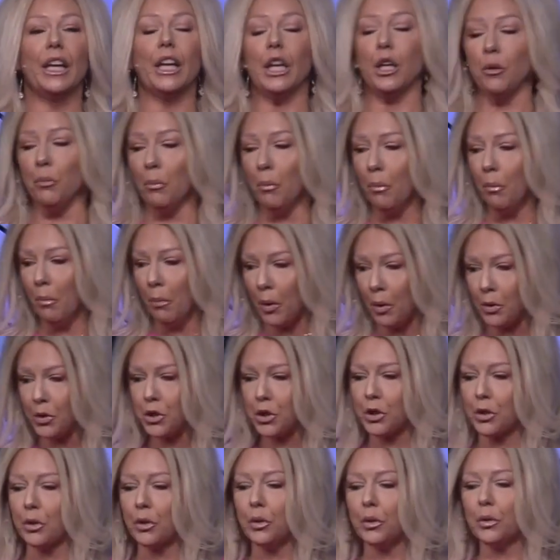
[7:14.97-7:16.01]

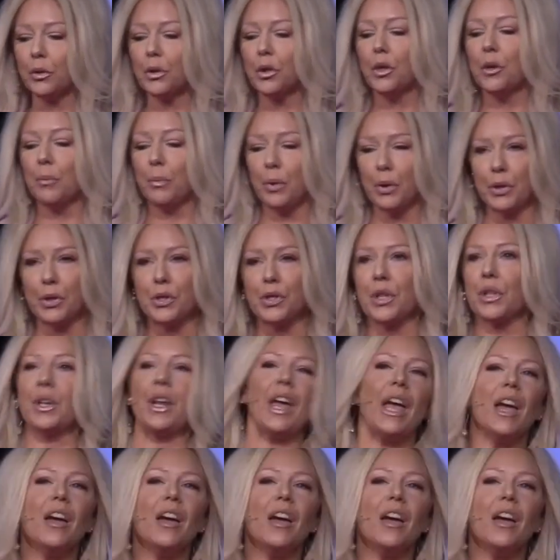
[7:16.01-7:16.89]
emotional person.